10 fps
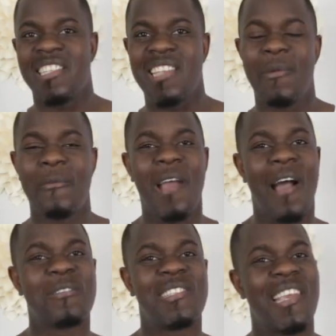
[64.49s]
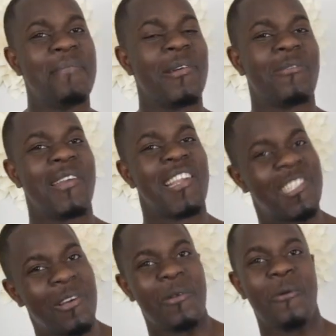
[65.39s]
Some of you have seen my
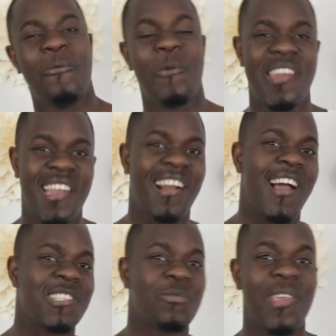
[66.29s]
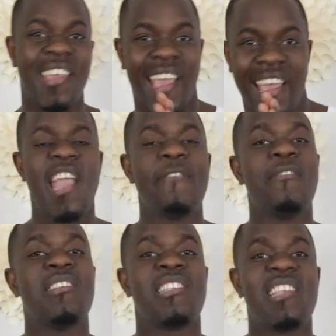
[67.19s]
traditional wedding last weekend. If
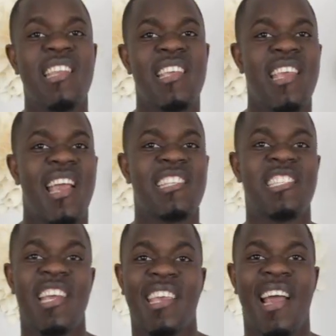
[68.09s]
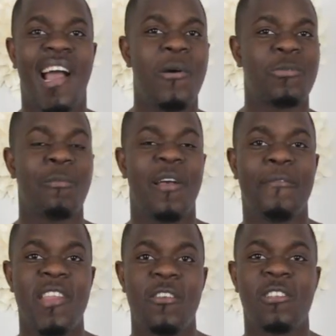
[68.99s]
you haven't seen it yet, check it out. It's one of
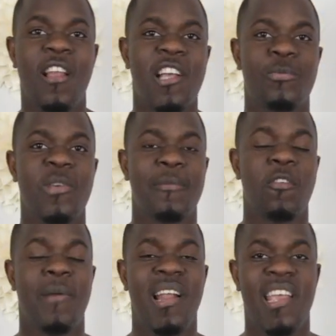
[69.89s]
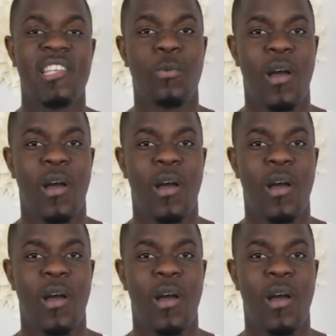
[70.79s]
my videos last week, one of my latest